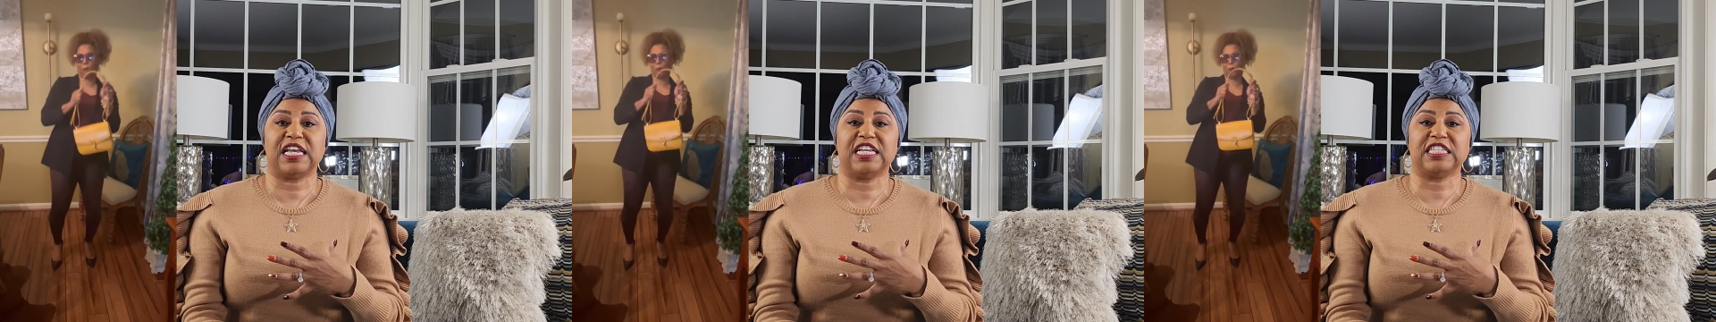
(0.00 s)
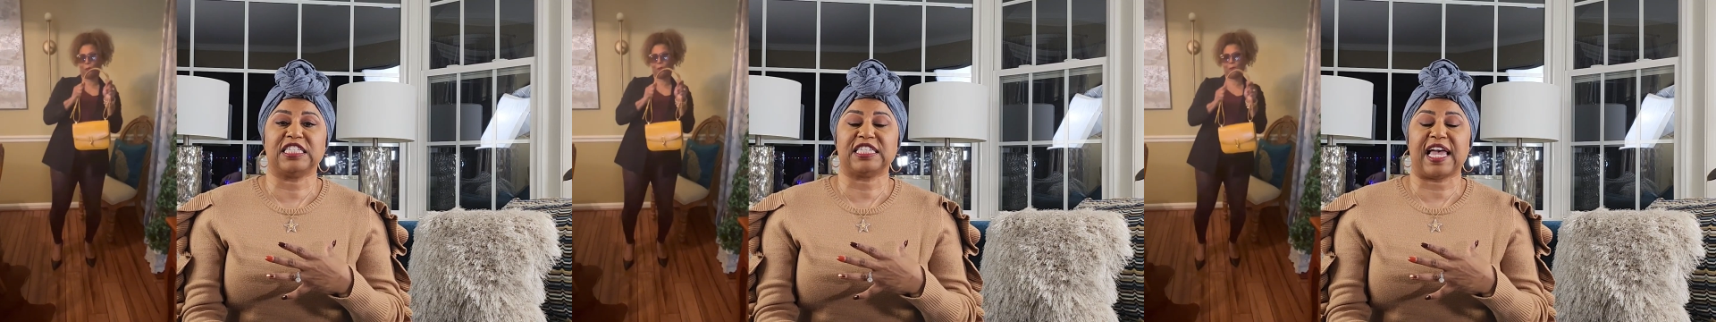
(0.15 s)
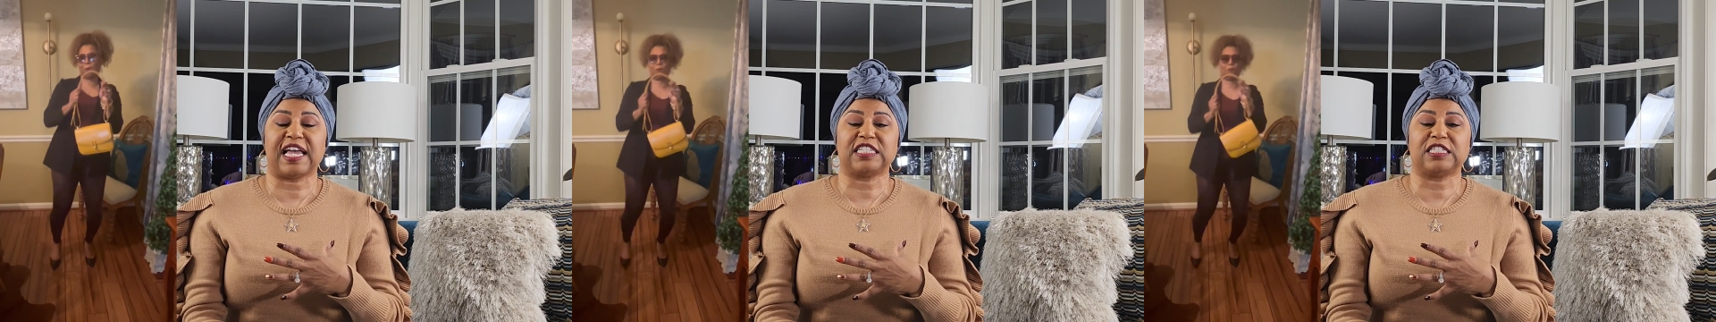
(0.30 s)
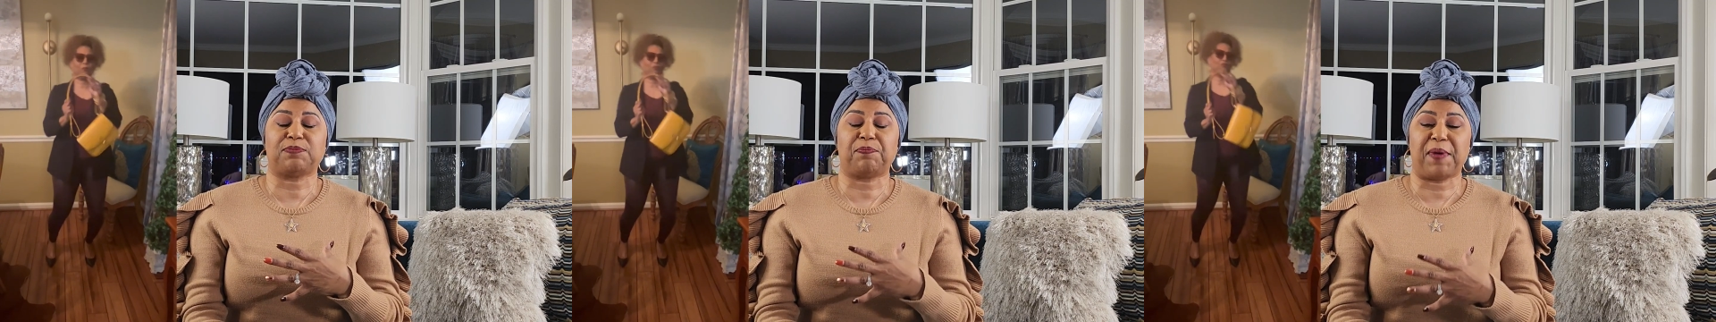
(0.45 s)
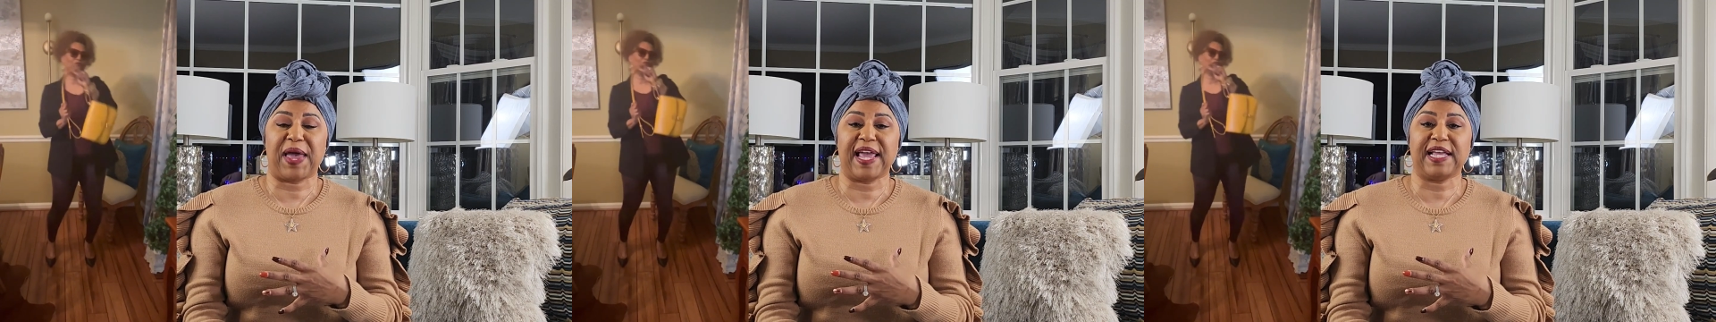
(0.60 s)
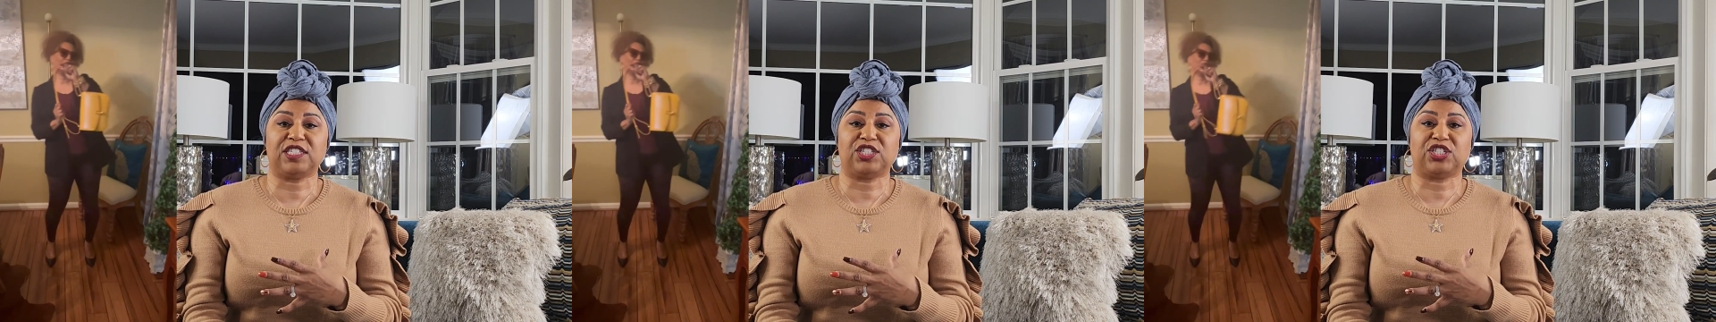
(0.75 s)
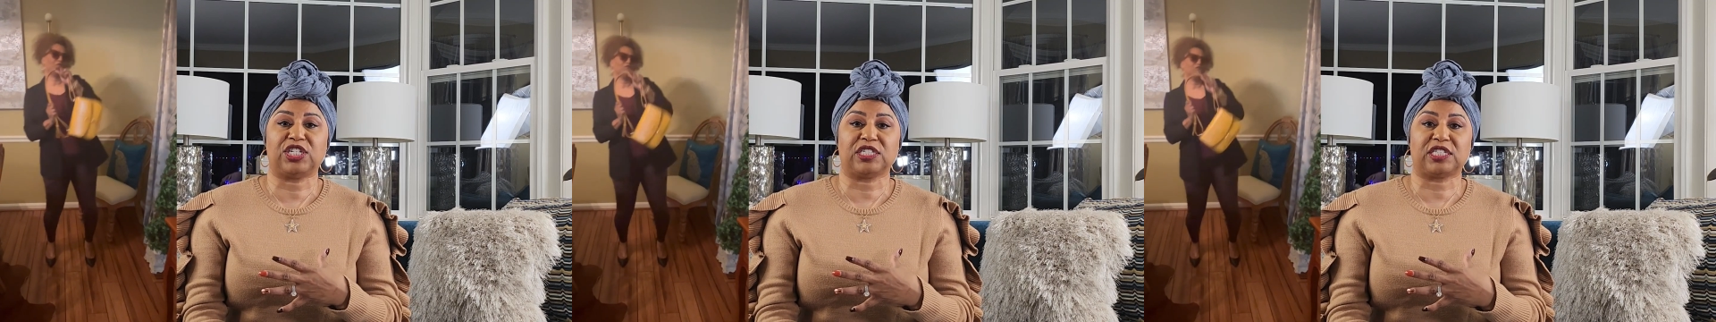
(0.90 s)
it's like
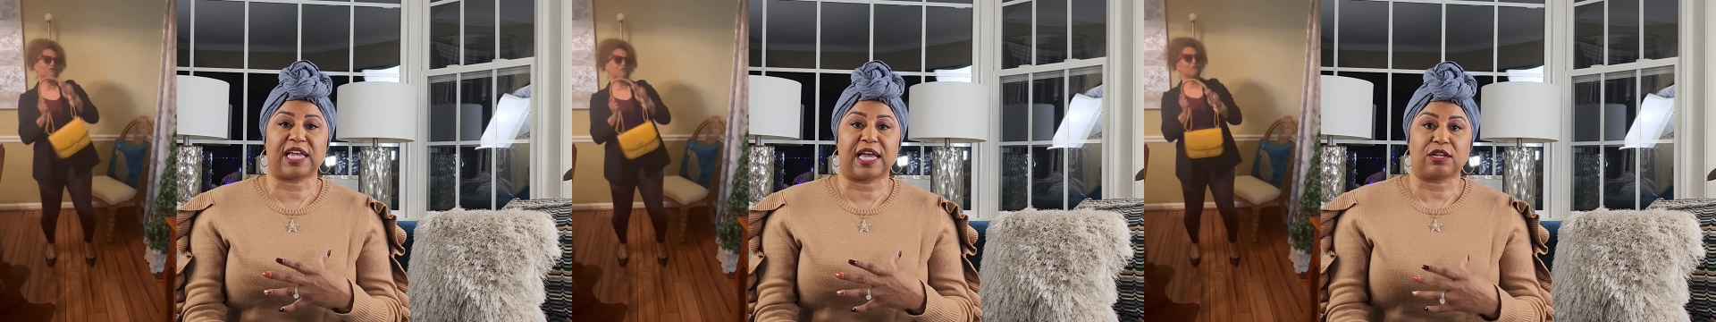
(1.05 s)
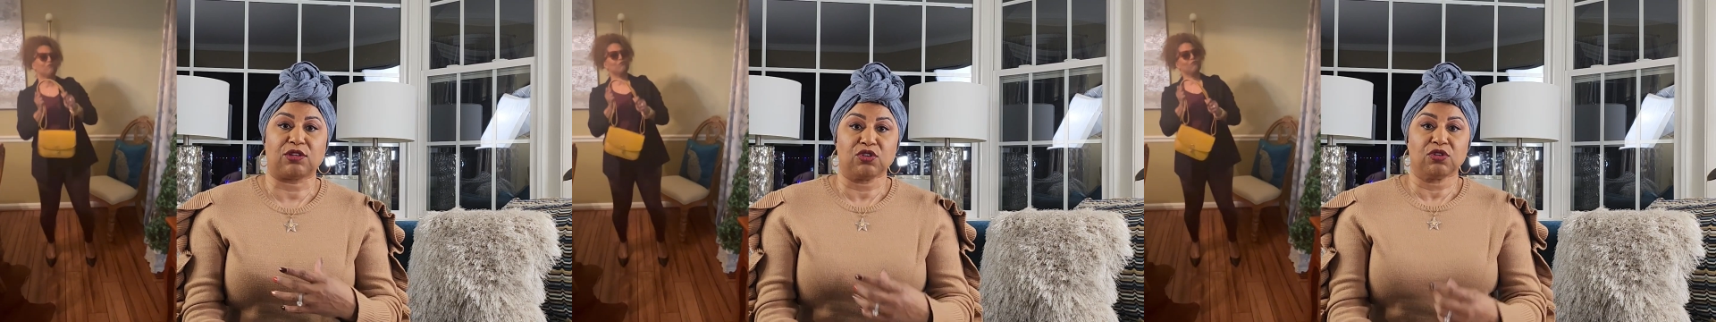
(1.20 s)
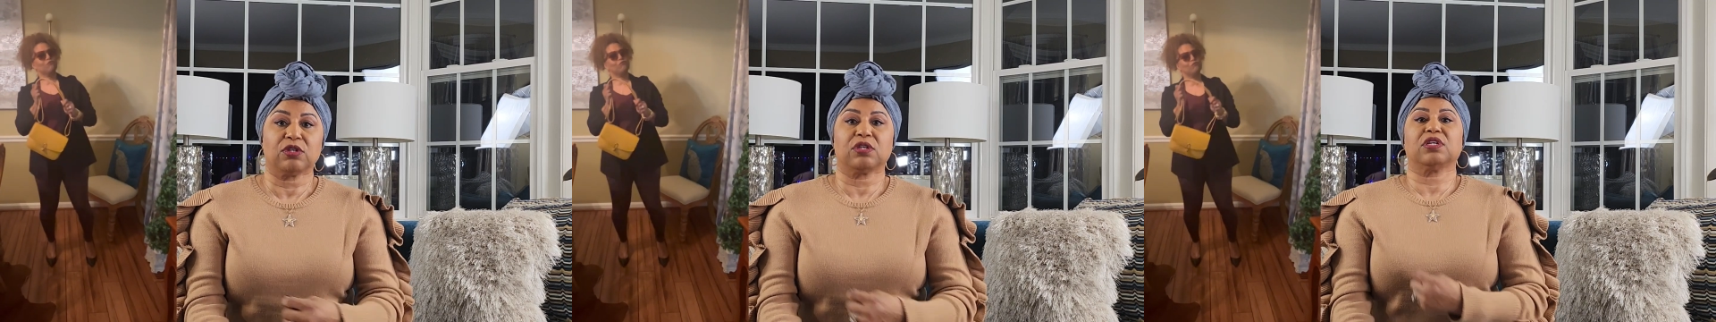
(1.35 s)
Spanx just like